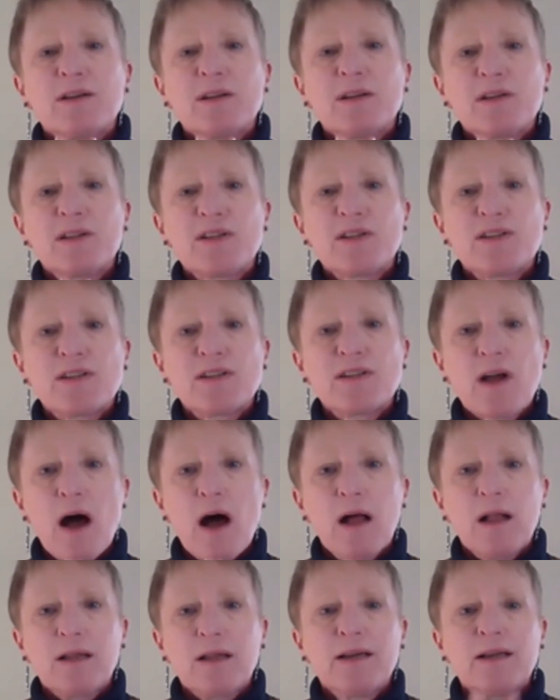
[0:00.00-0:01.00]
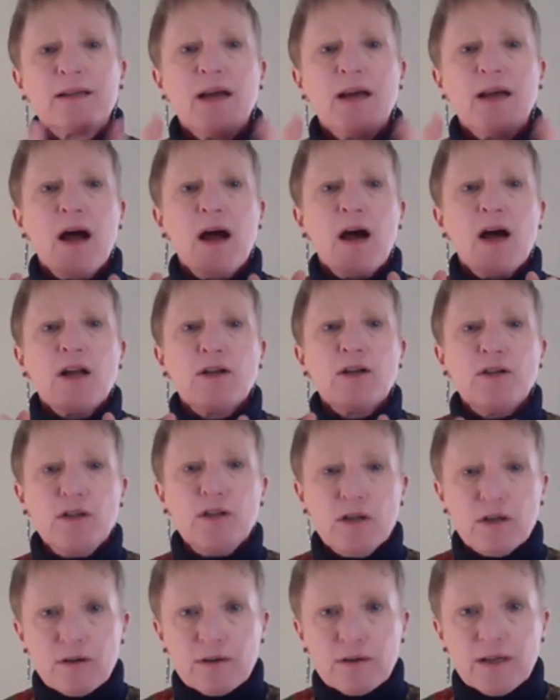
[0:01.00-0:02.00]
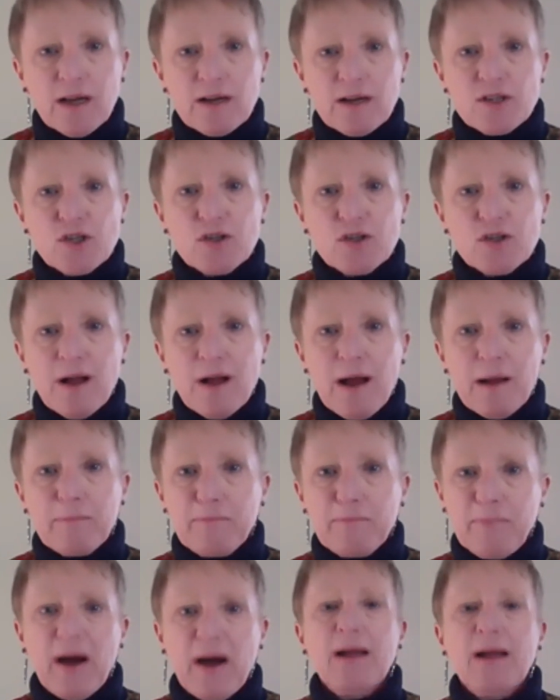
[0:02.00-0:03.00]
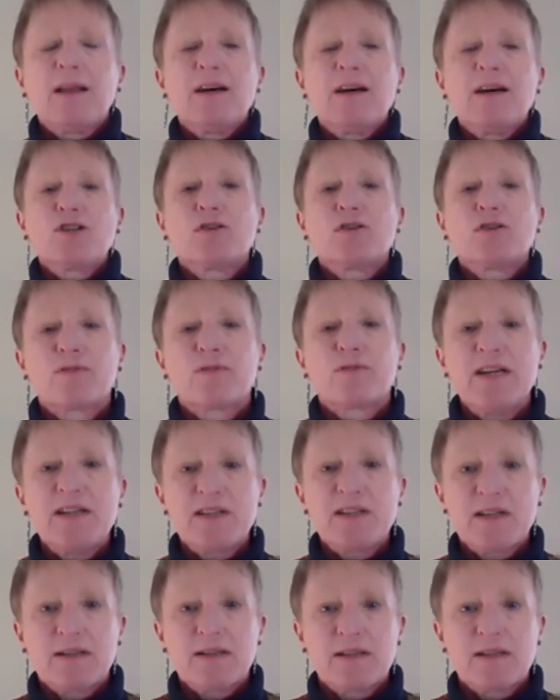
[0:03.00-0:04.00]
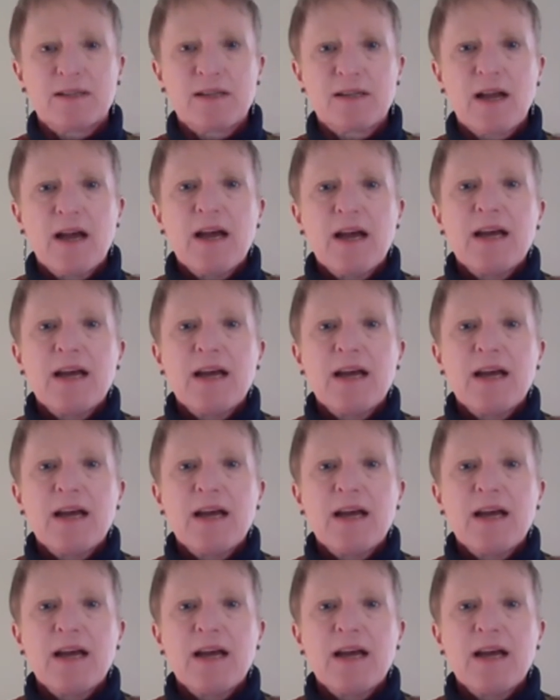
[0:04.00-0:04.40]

solid neurological and biological reasons